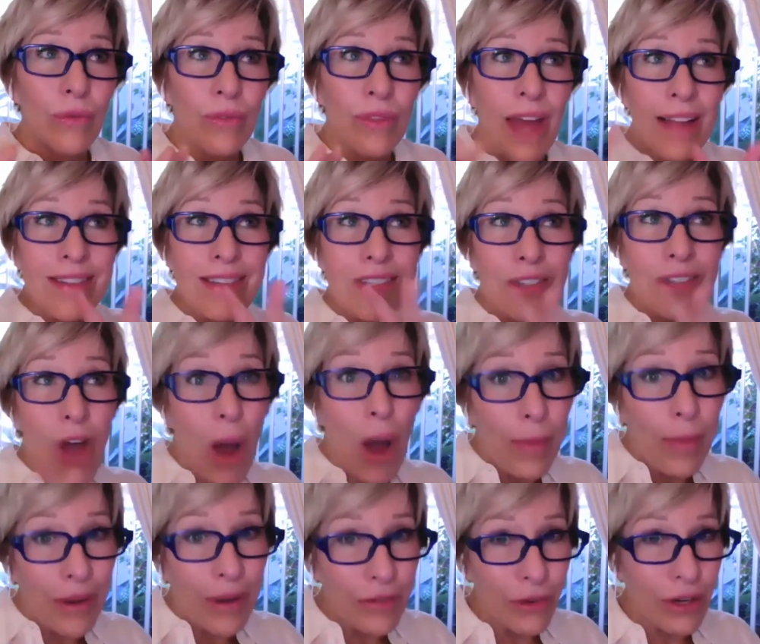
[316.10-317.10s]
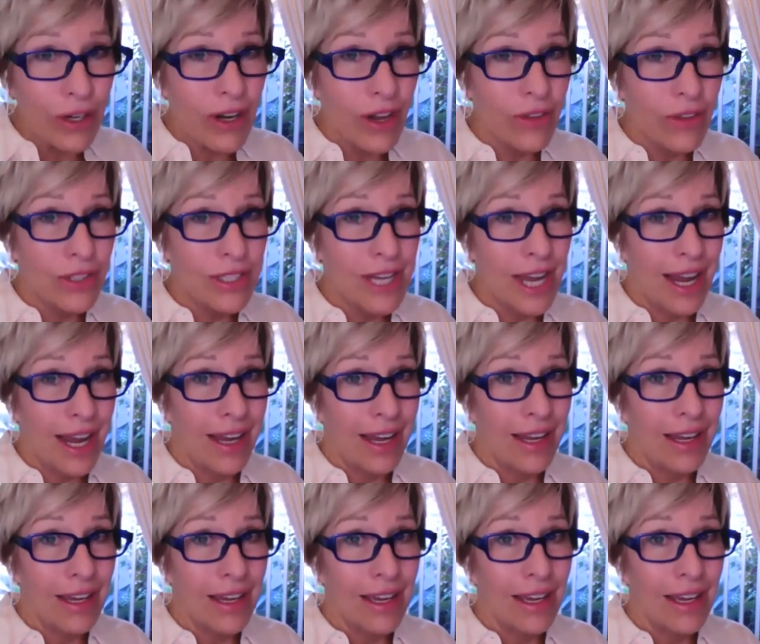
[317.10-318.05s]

That's a topic for another day.